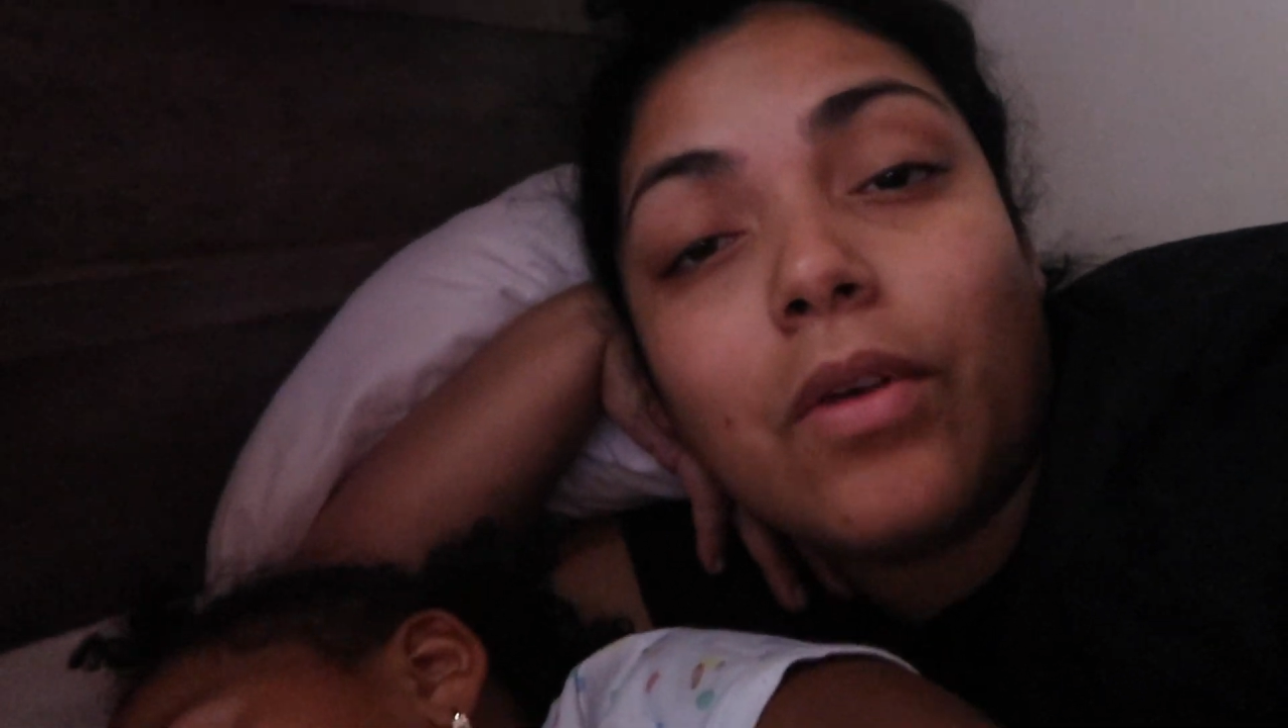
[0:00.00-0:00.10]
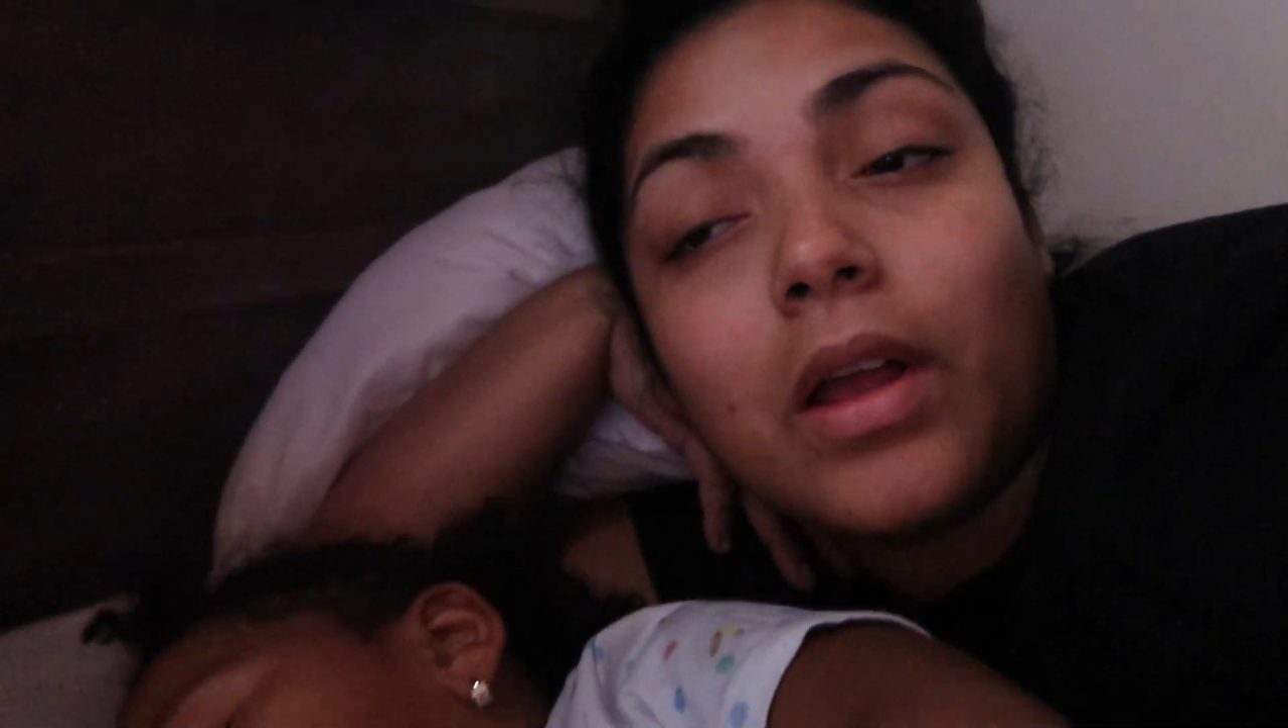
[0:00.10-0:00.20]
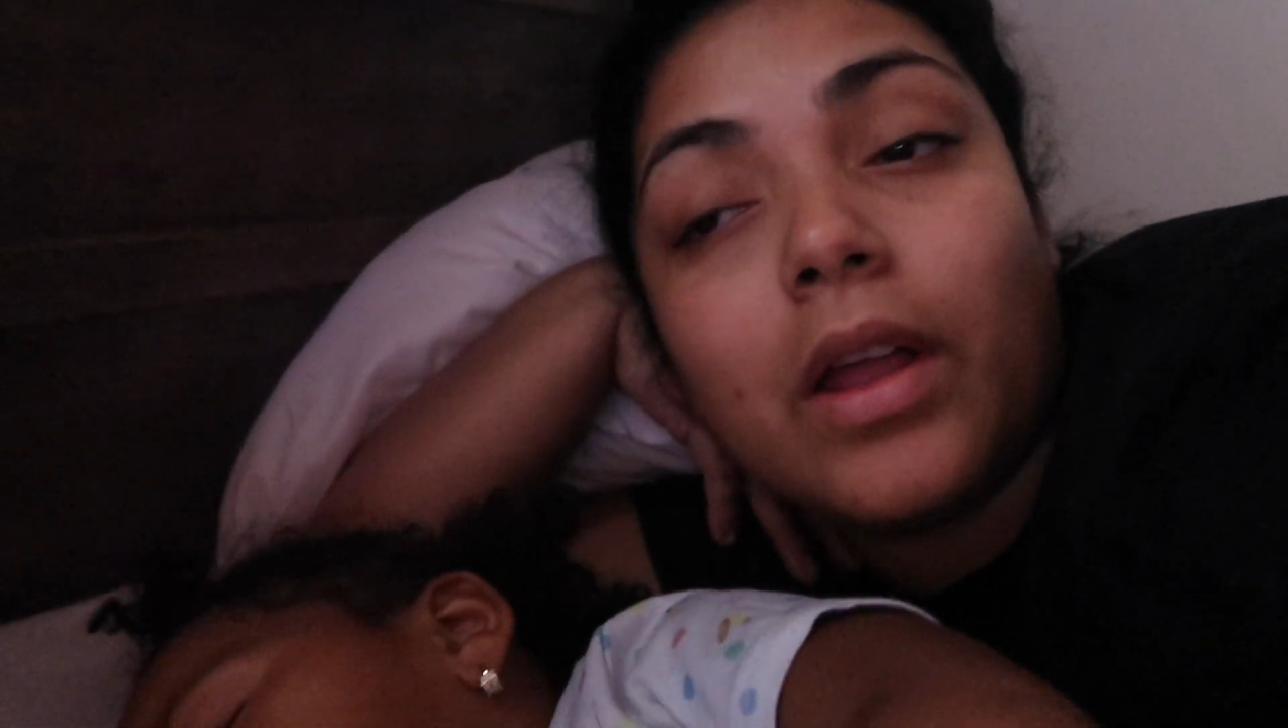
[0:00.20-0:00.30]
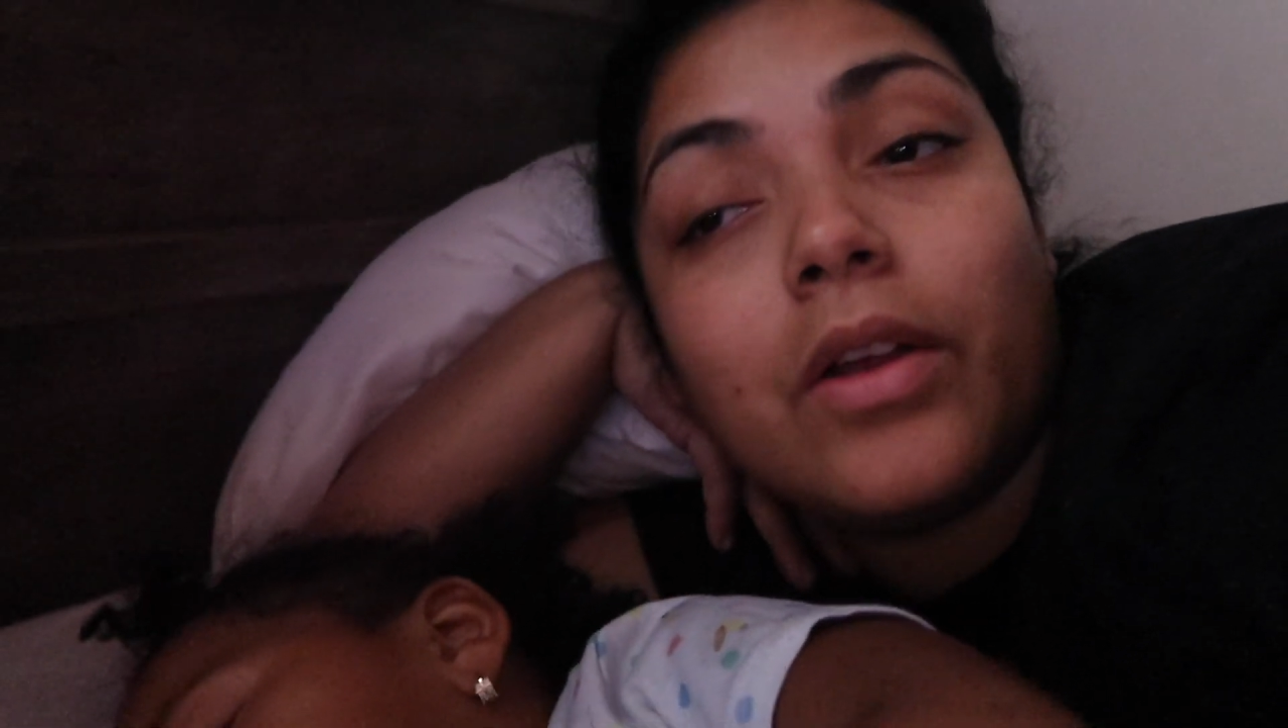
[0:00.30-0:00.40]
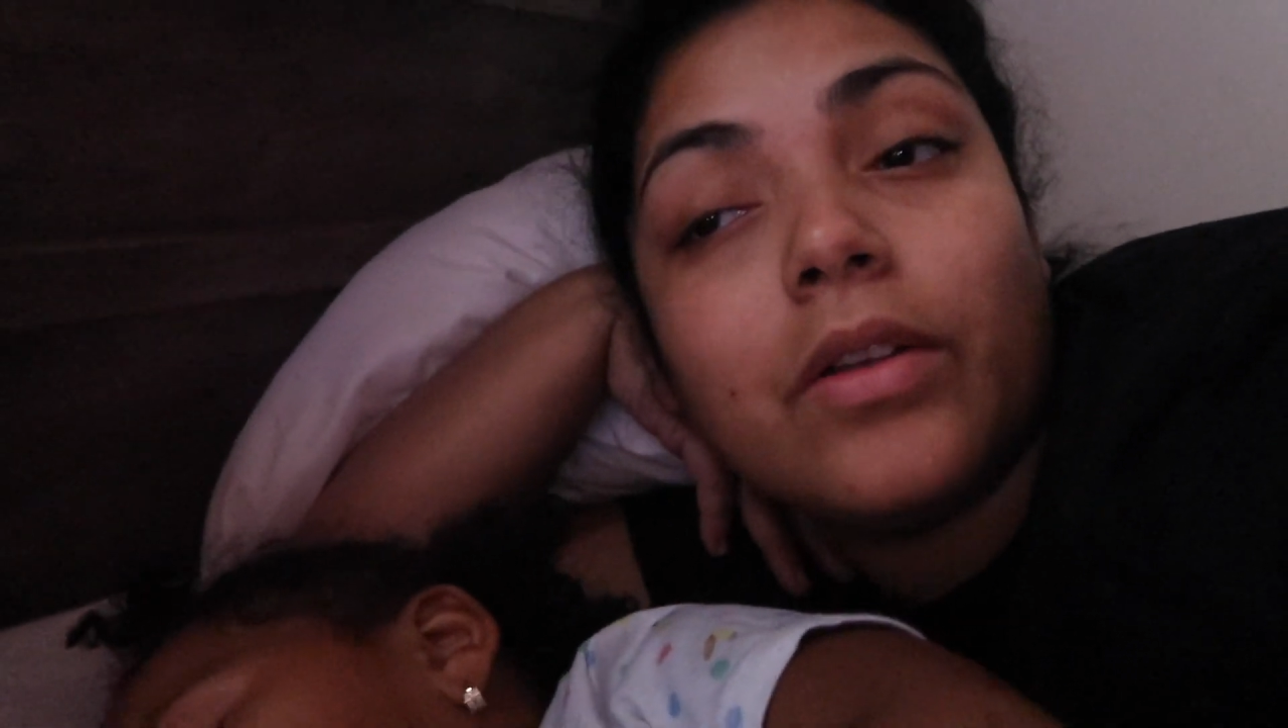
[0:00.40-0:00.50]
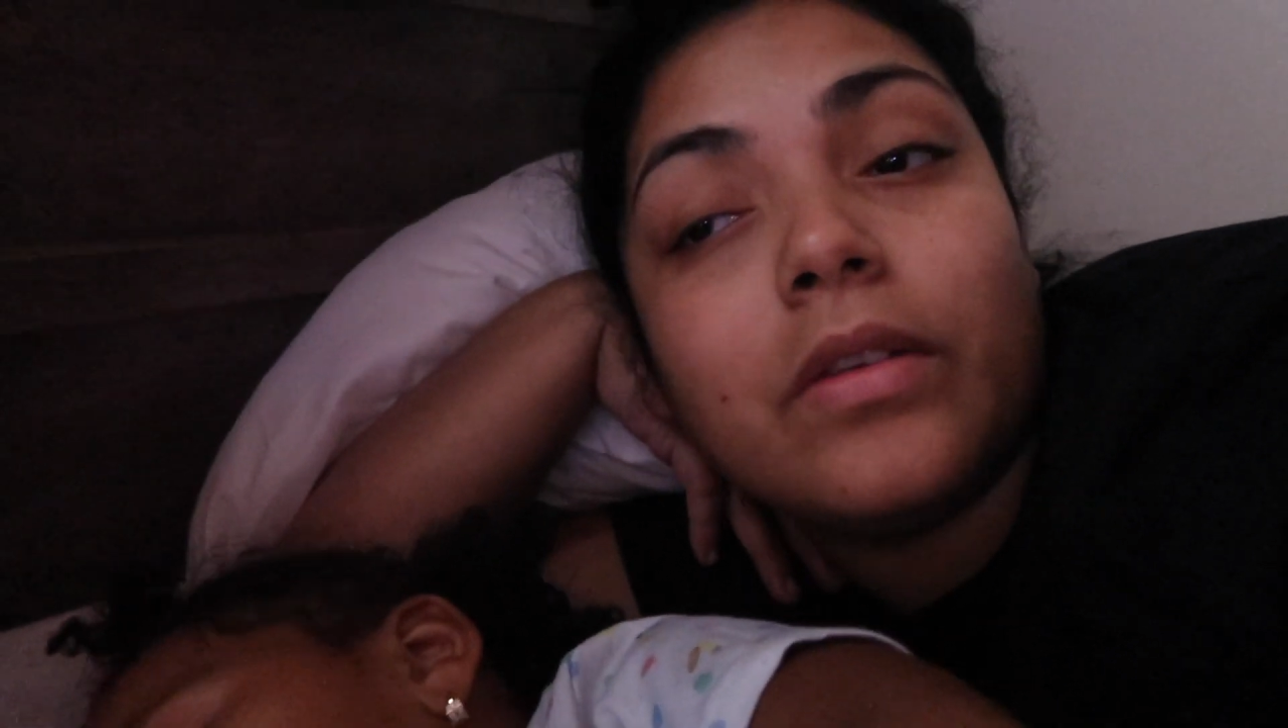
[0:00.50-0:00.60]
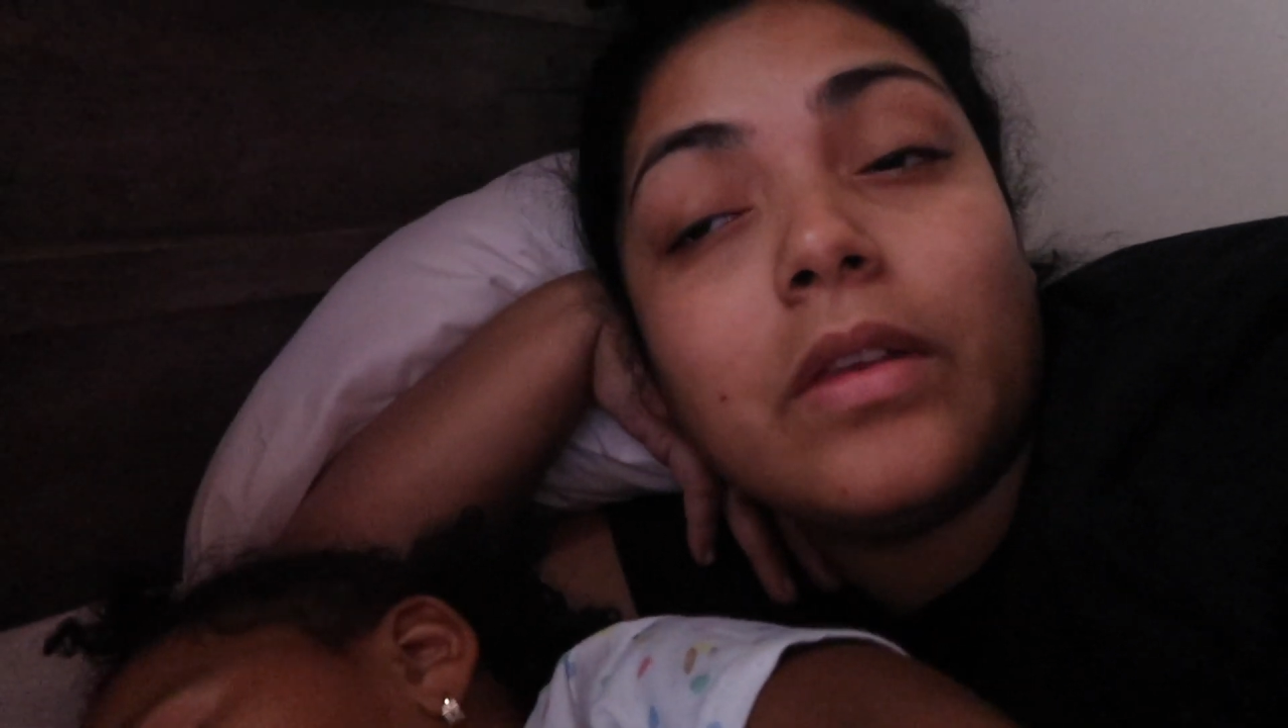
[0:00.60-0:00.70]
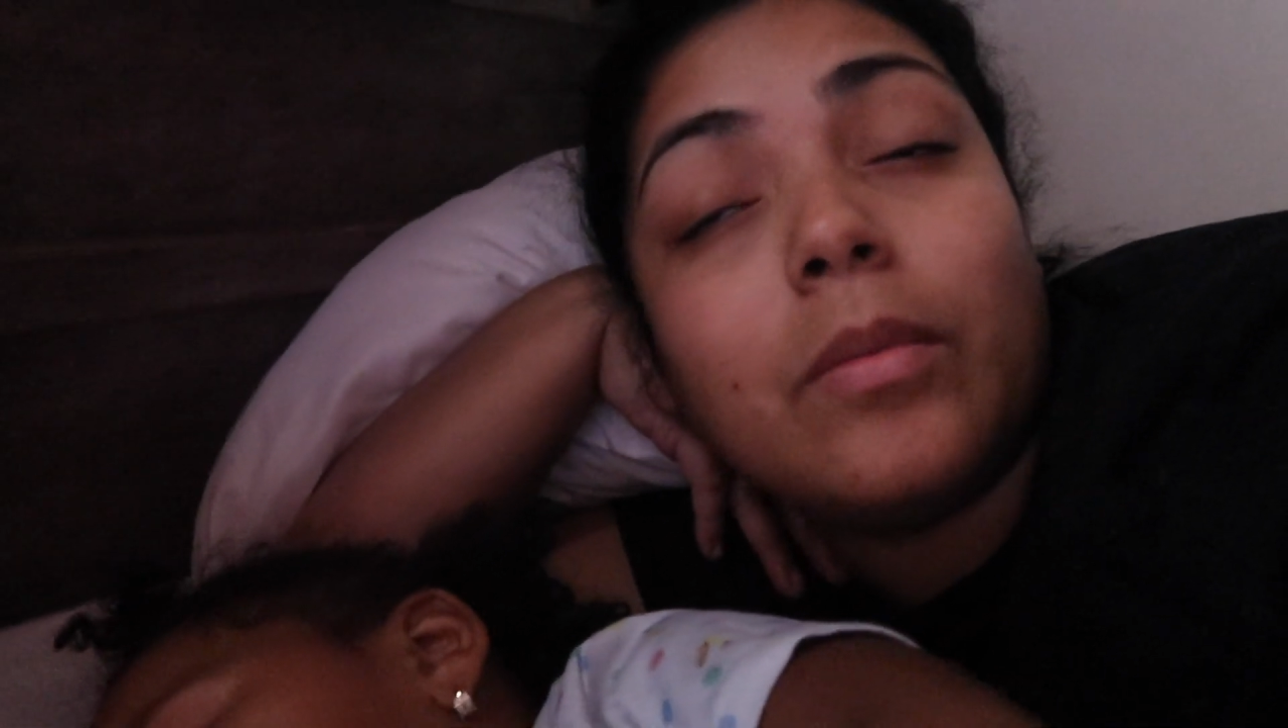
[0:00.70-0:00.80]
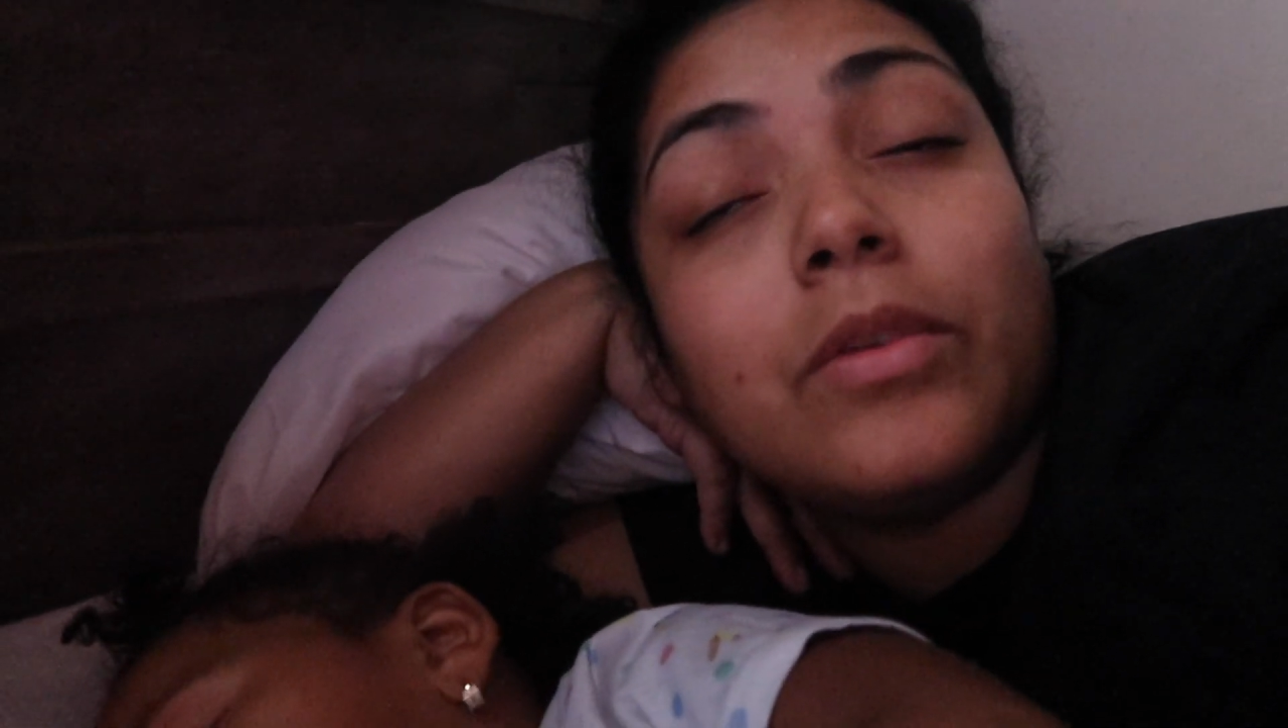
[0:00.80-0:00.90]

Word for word: rocking her to sleep,